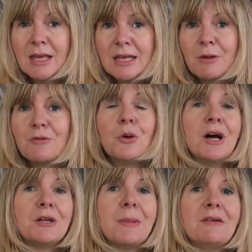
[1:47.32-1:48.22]
Now, we've all
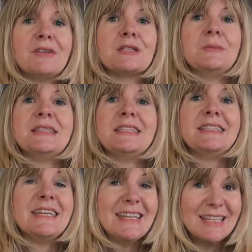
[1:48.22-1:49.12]
heard about vitamin
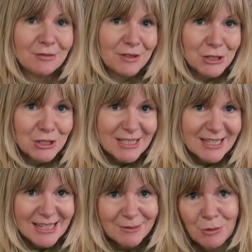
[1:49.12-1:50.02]
D
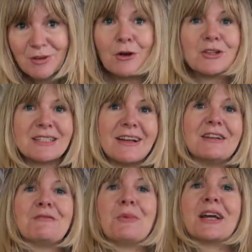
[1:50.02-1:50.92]
deficiency, moving on
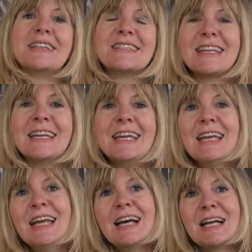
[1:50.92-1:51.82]
slightly from pregnancy.
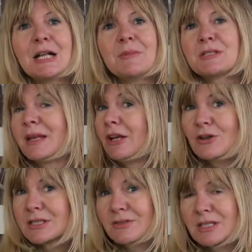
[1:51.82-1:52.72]
There's been
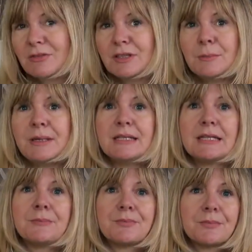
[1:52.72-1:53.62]
lots of stuff in the
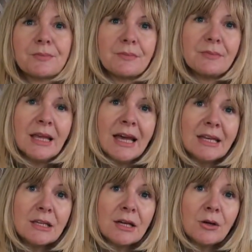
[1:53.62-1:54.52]
media,
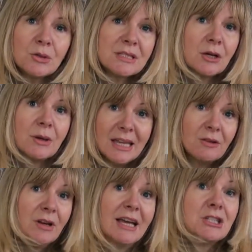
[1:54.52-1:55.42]
and also
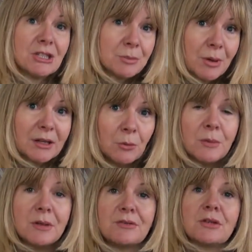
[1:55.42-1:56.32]
in relation to pregnant
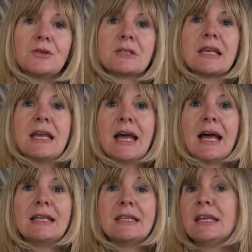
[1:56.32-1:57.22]
women, of course,
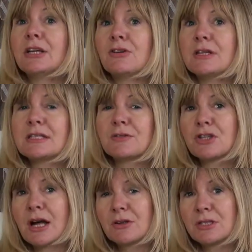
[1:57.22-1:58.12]
and the increase of
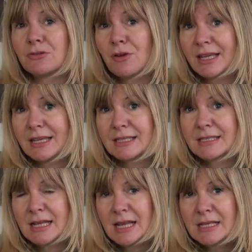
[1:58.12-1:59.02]
childhood
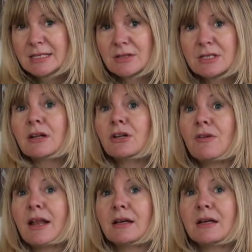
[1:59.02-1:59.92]
rickets. So Sun
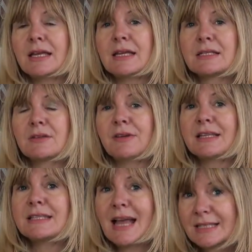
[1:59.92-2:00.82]
Chlorella is a
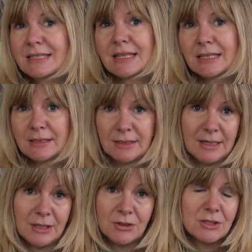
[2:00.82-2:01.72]

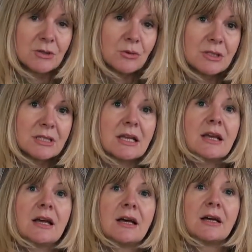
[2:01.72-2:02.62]
fantastically good source,
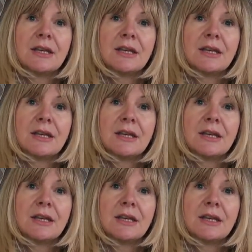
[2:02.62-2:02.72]
a